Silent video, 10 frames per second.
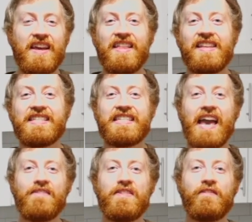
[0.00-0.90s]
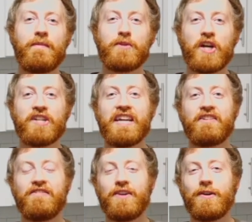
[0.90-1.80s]
This is Kevin from Shark Tank
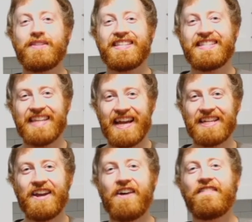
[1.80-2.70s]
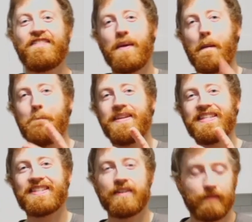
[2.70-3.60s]
Reviews, signing off. Peace.